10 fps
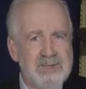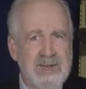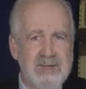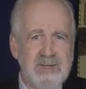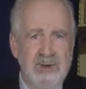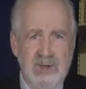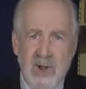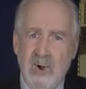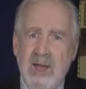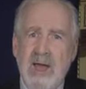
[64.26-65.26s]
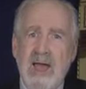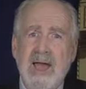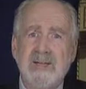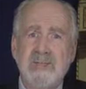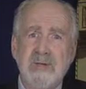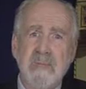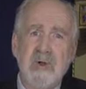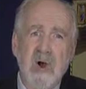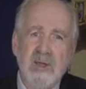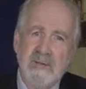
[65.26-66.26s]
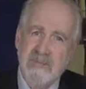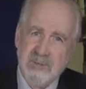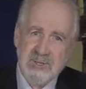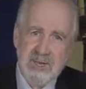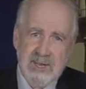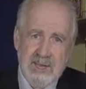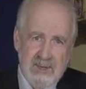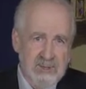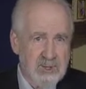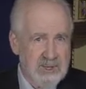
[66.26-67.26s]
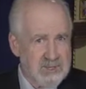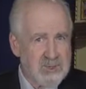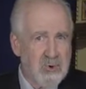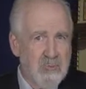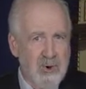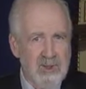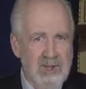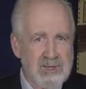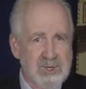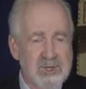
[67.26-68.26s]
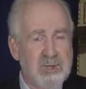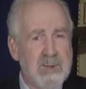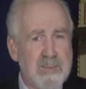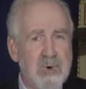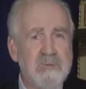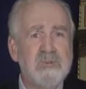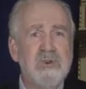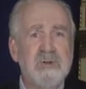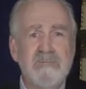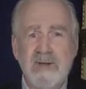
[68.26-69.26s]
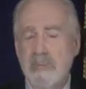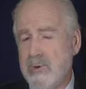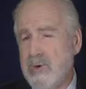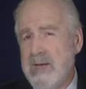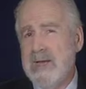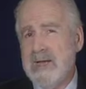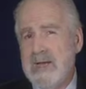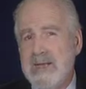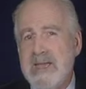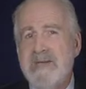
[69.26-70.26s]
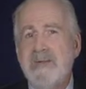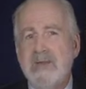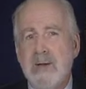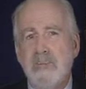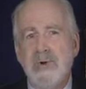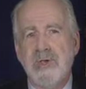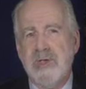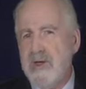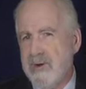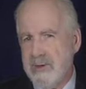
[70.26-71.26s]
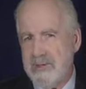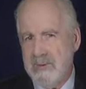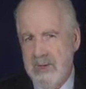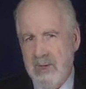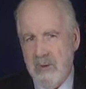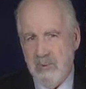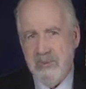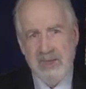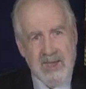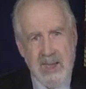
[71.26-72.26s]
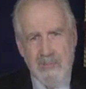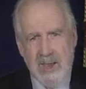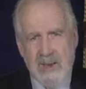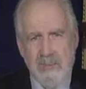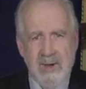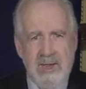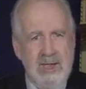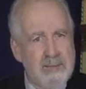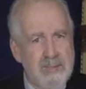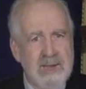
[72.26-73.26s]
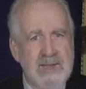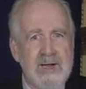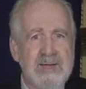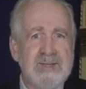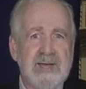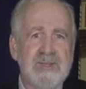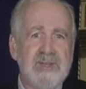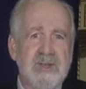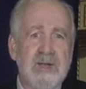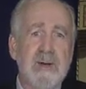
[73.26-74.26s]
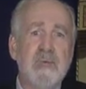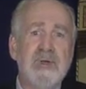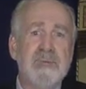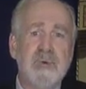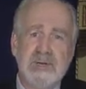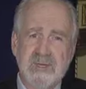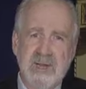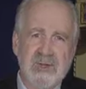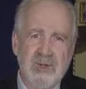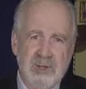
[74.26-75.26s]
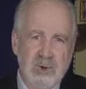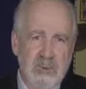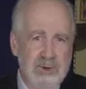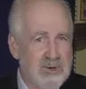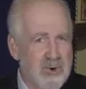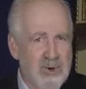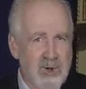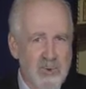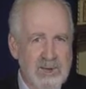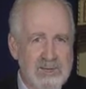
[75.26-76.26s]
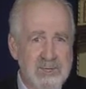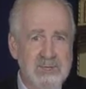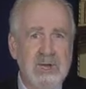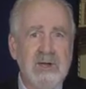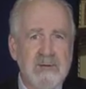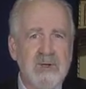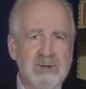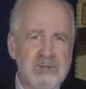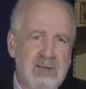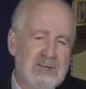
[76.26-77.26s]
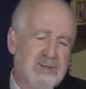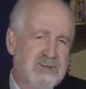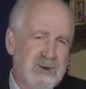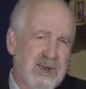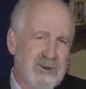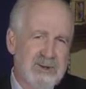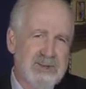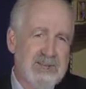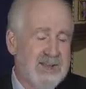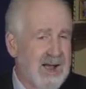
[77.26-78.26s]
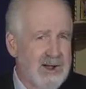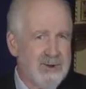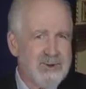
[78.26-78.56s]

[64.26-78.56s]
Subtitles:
San Antonio has some calling for city council and school board elections to be moved to November in even-numbered years. With the campaign money and media attention that come with presidential and gubernatorial races, those elections are guaranteed higher